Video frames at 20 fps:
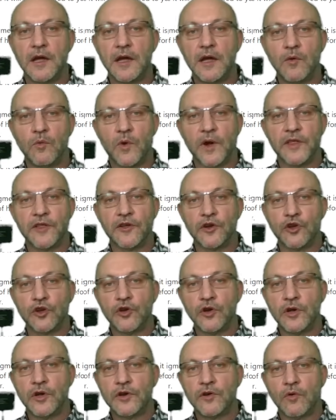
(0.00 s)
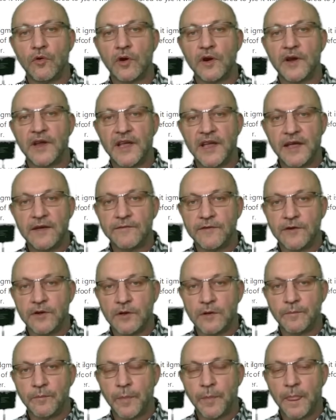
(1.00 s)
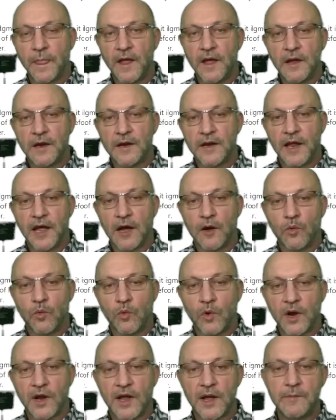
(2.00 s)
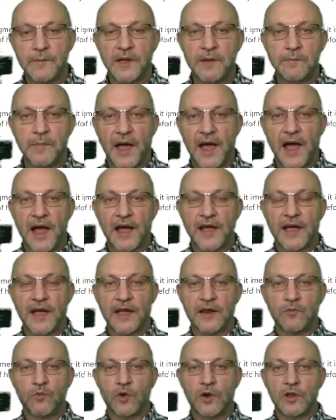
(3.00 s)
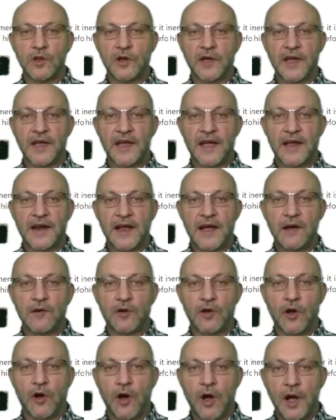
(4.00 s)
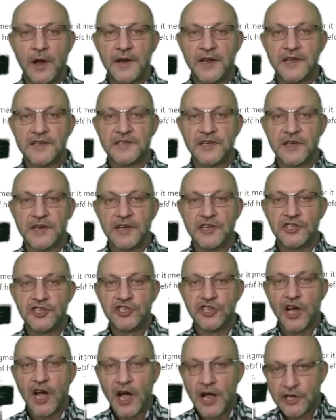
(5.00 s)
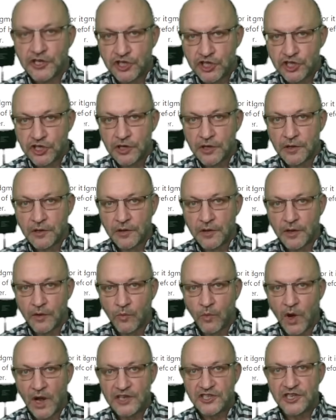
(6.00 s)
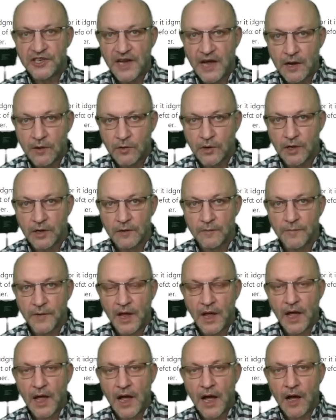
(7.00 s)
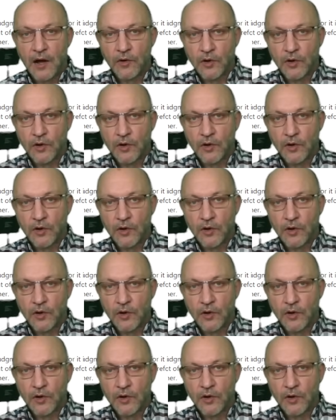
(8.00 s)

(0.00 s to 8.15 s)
whether good or evil. Now, we're coming back and we're looking at how God is going to judge the Watchtower. How